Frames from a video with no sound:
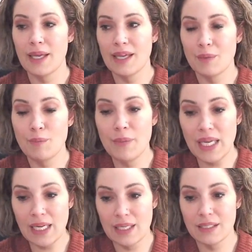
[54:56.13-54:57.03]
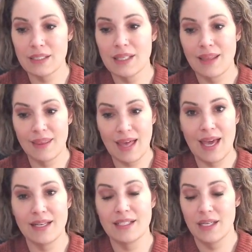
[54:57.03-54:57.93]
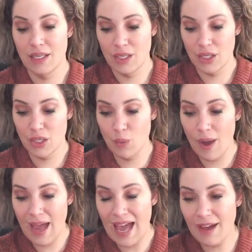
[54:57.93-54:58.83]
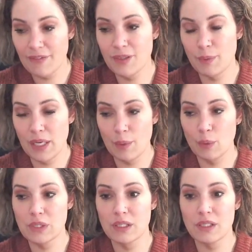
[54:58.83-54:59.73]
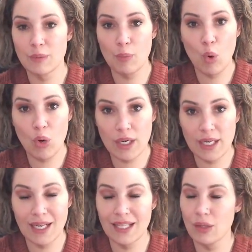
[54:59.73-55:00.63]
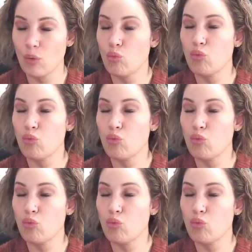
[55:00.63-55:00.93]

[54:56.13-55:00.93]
It means that you have to be able to support it in the